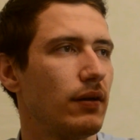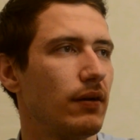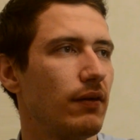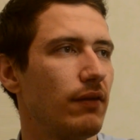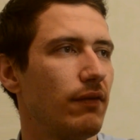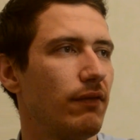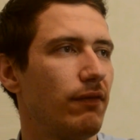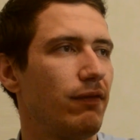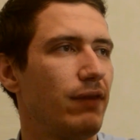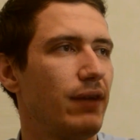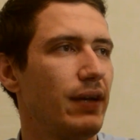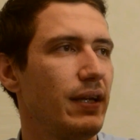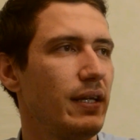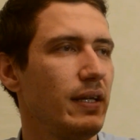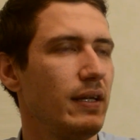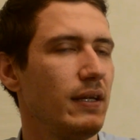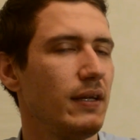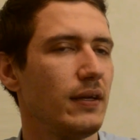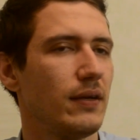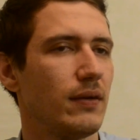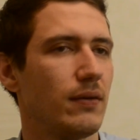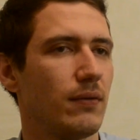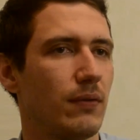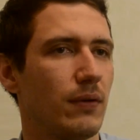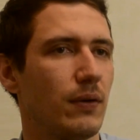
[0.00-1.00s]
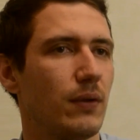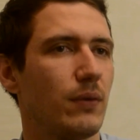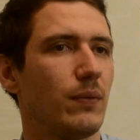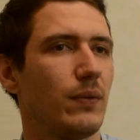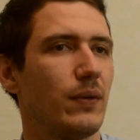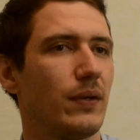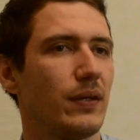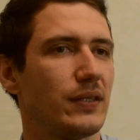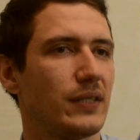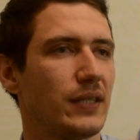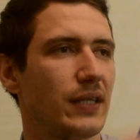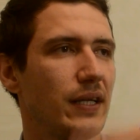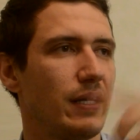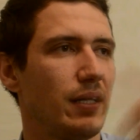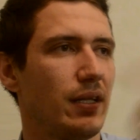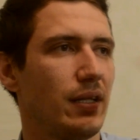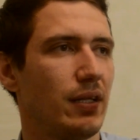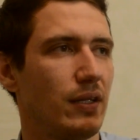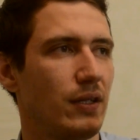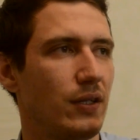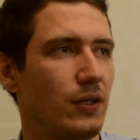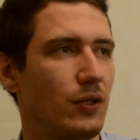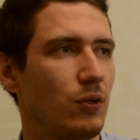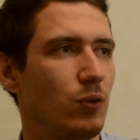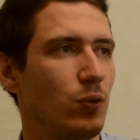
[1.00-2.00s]
we, when we say
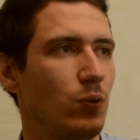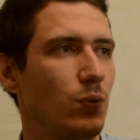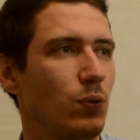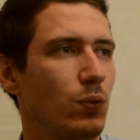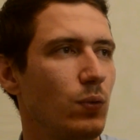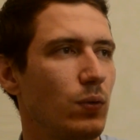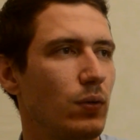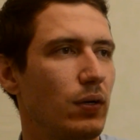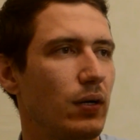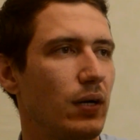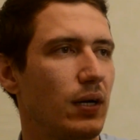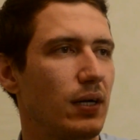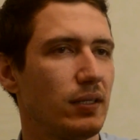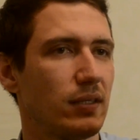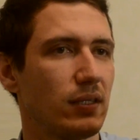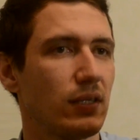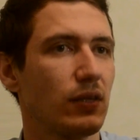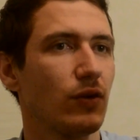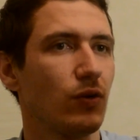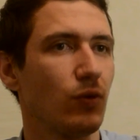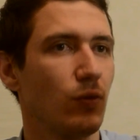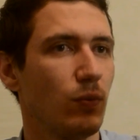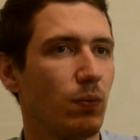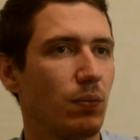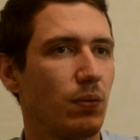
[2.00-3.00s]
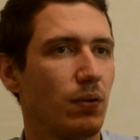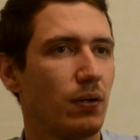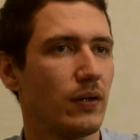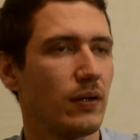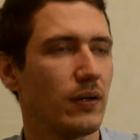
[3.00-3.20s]
you as a group.